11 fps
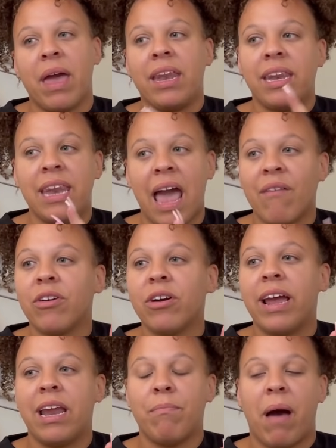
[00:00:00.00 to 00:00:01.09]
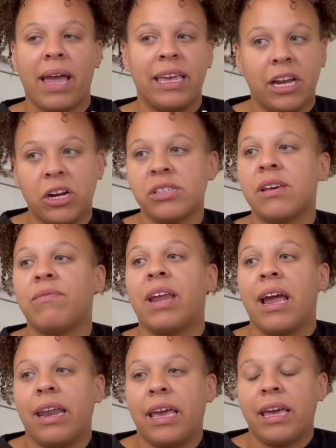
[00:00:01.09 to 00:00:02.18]
and never in my years of
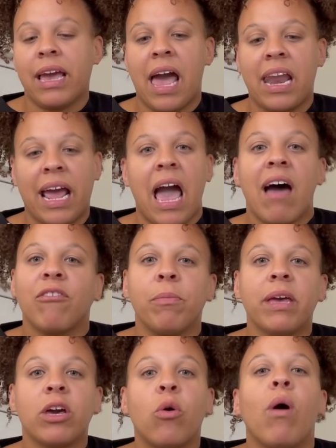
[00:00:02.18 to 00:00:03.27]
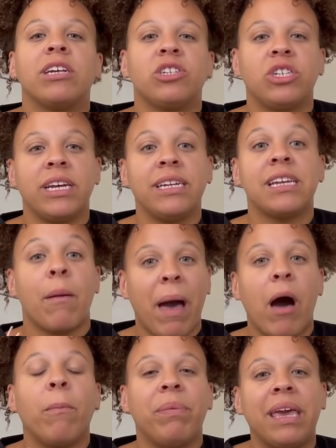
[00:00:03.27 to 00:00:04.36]
nannying had I ever been questioned
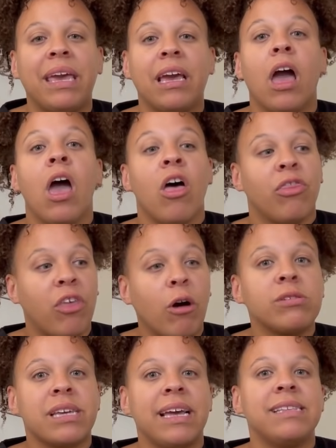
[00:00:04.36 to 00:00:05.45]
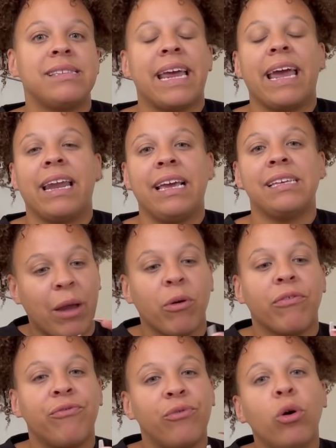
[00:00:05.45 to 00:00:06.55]
about being those kids' nannies. They were
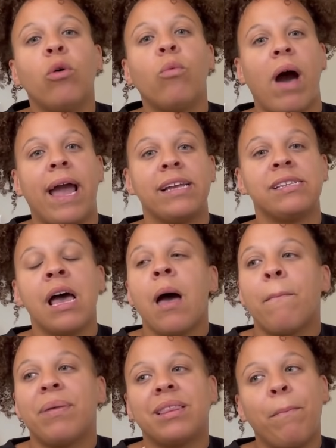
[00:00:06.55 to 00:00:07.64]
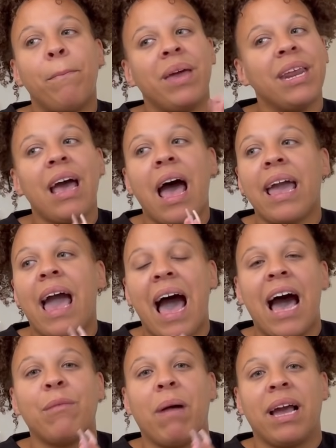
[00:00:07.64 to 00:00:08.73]
full white, but the minute I
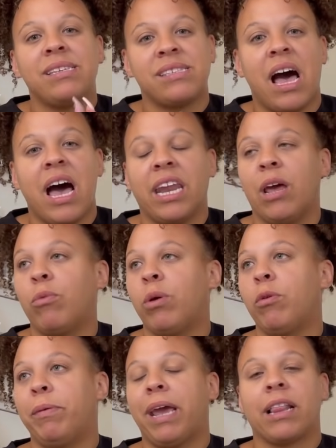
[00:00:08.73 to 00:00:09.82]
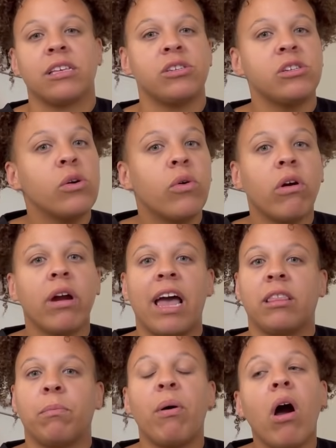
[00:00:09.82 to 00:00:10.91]
had my son and we would be at the store,
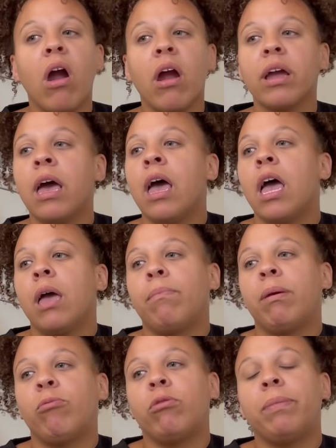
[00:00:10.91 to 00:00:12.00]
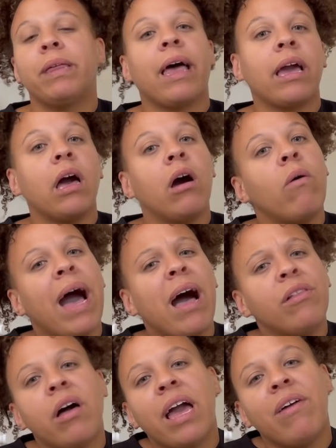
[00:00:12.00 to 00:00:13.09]
at the park, people will be like, oh, how
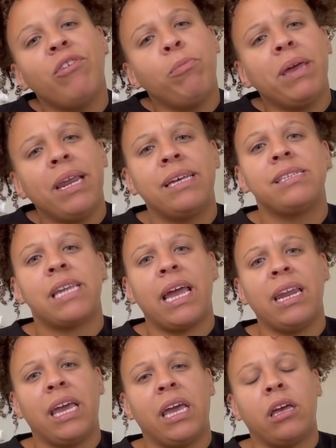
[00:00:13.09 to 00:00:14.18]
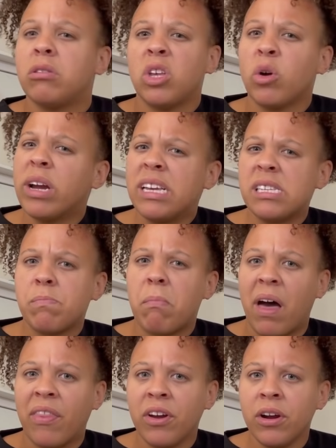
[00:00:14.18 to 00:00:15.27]
long have you been his nanny? You're his
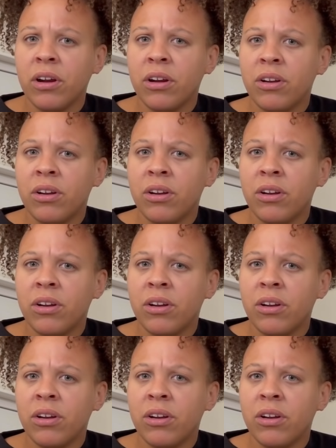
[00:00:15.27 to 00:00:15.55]
mother?